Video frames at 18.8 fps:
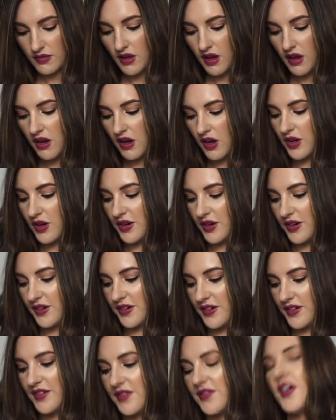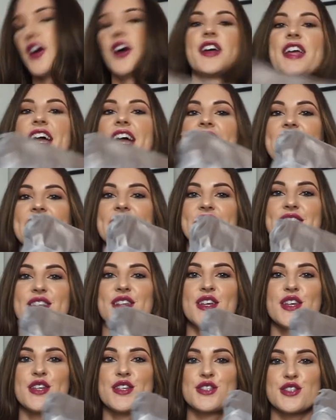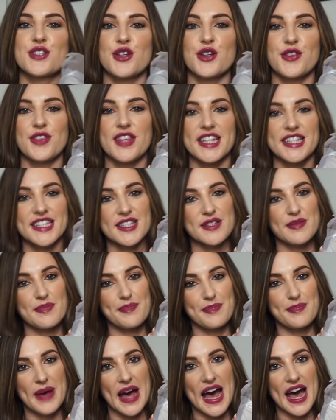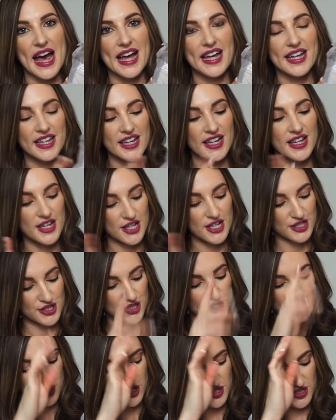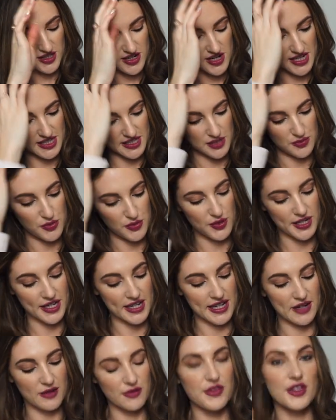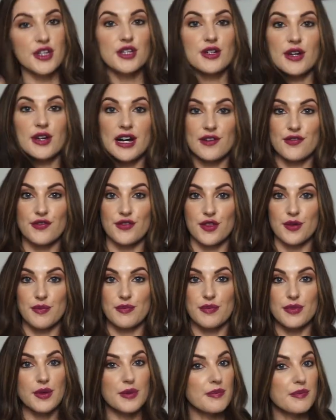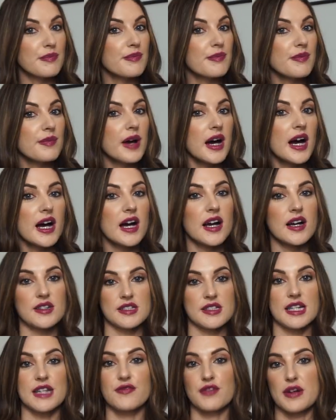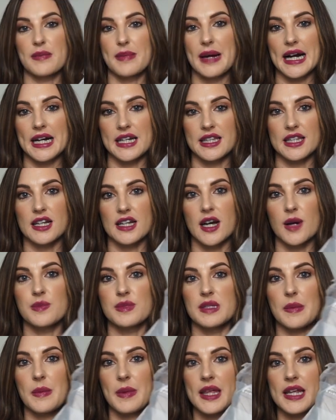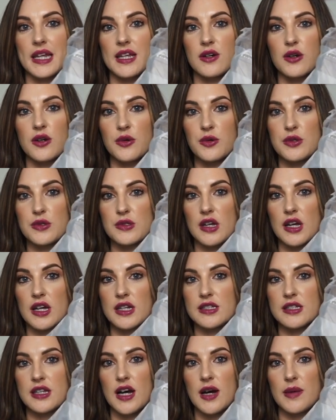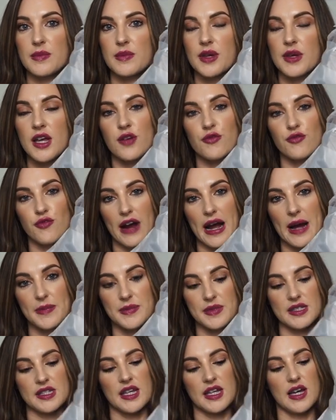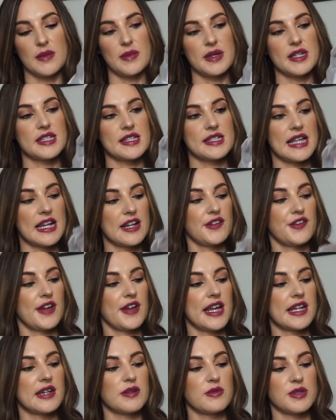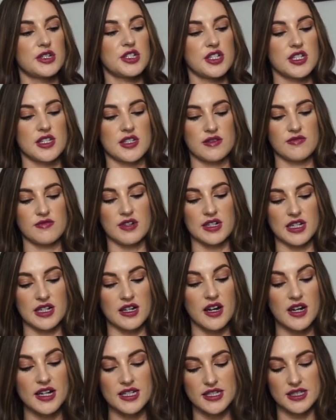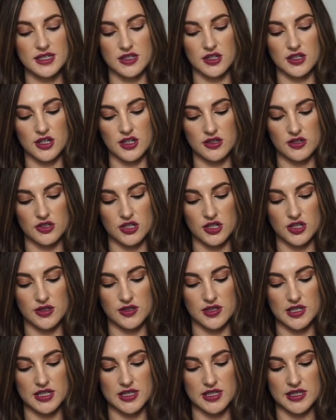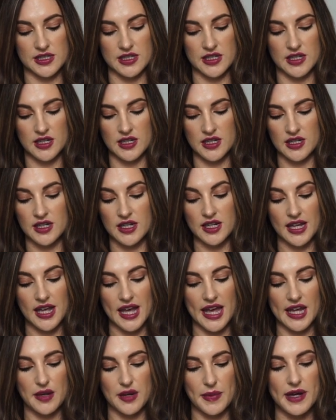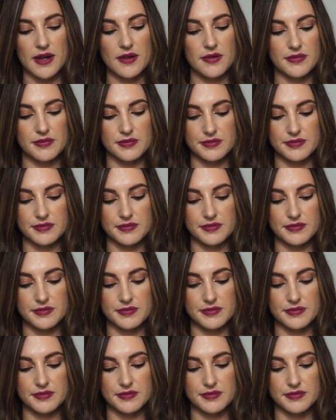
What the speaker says: Oh, okay. So this is a bag. So just nice to point out that you have the delivery bag that it comes in, but then it also has come wrapped in cellophane, which is really nice. You know, it shows it's cared about.